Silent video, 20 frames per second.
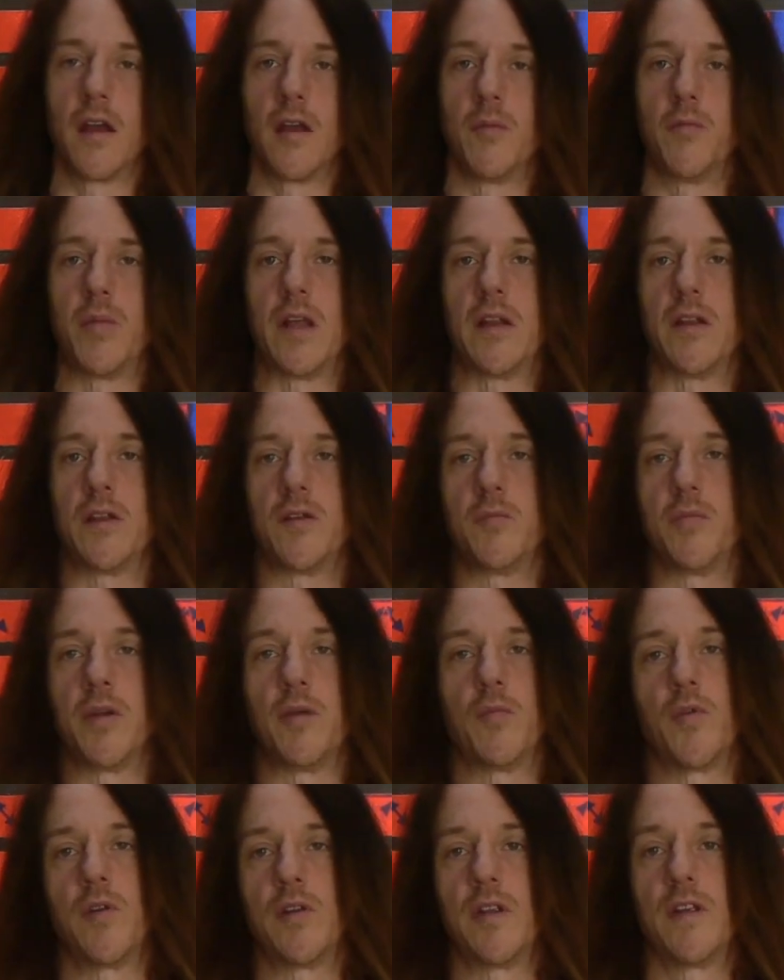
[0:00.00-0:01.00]
to be a little bit
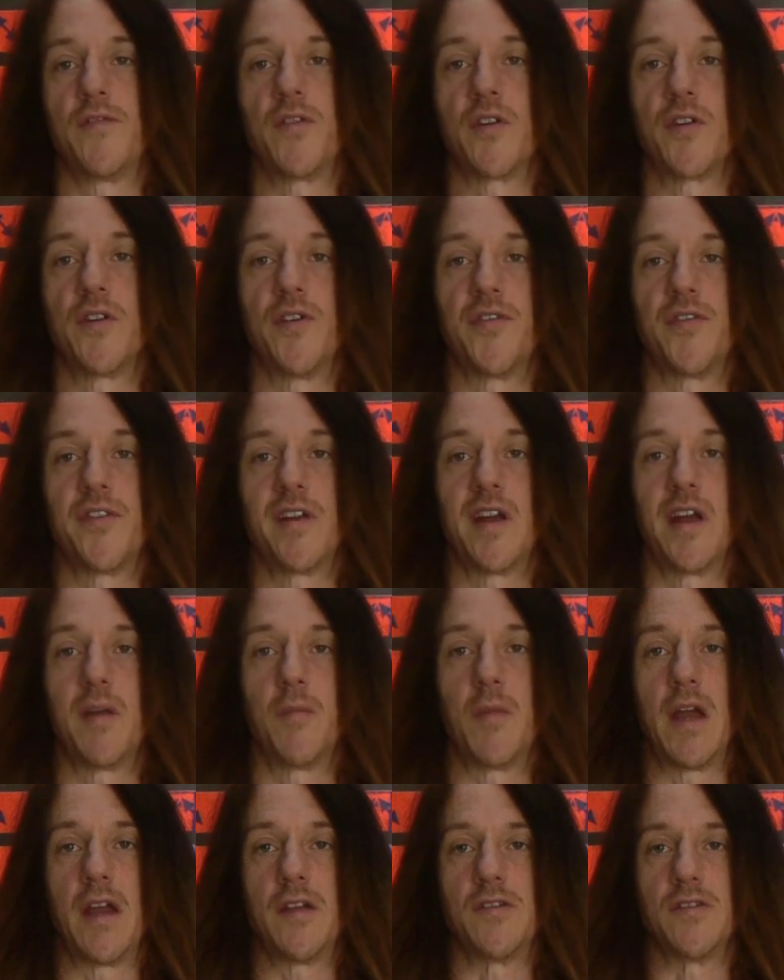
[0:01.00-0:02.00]
more difficult than I
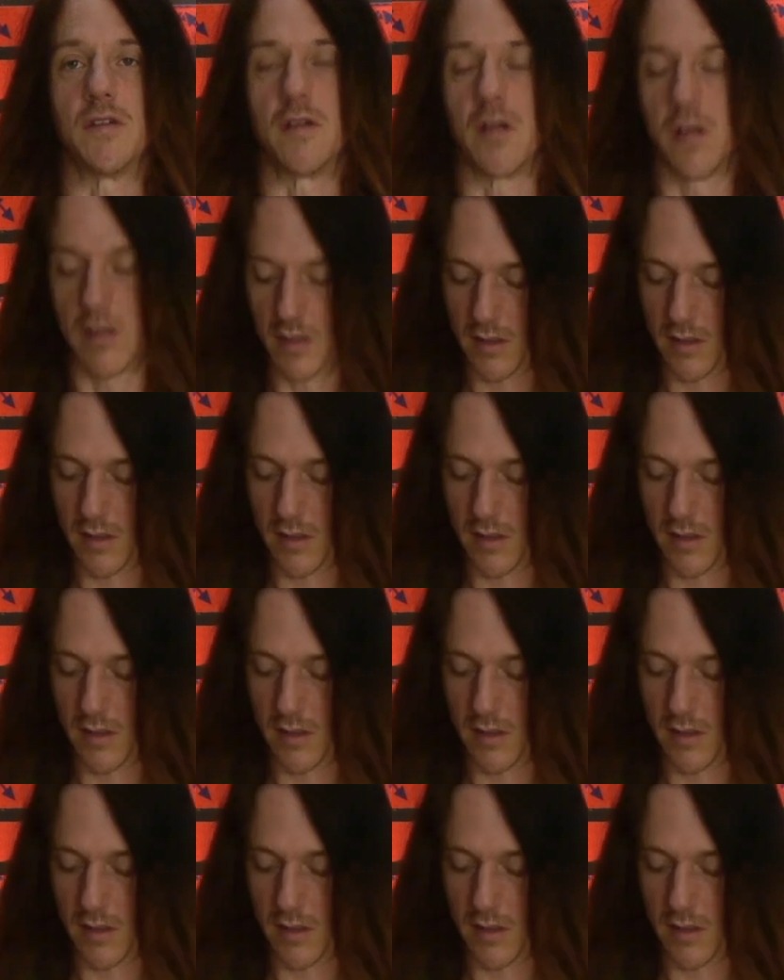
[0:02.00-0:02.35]
imagined.